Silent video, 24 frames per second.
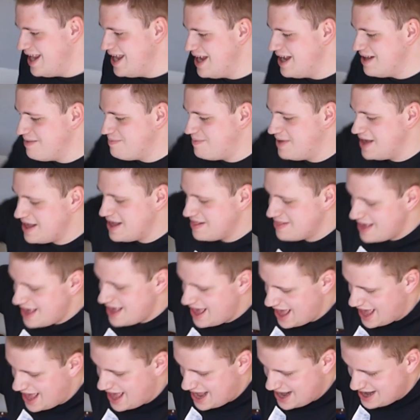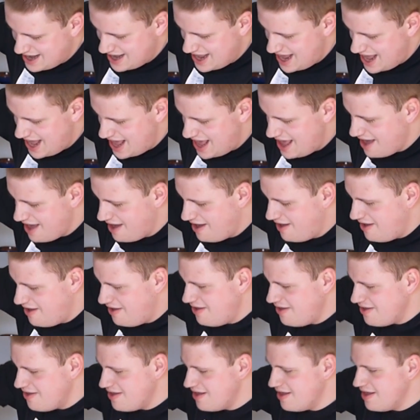Little peek there, and here
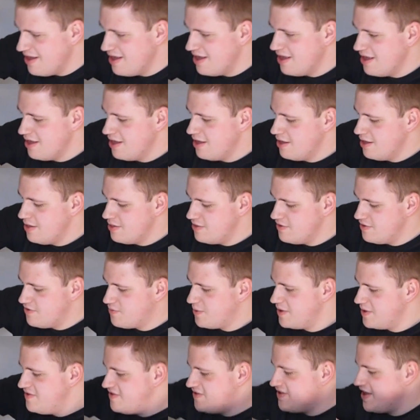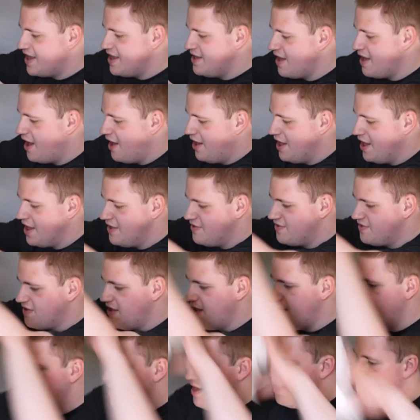are the
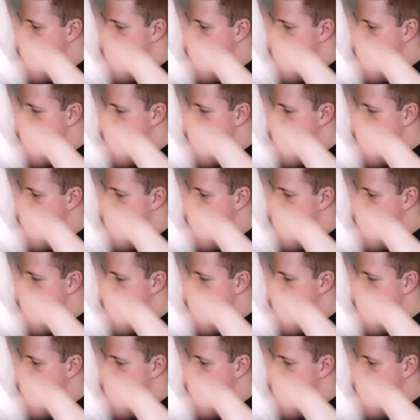2010i's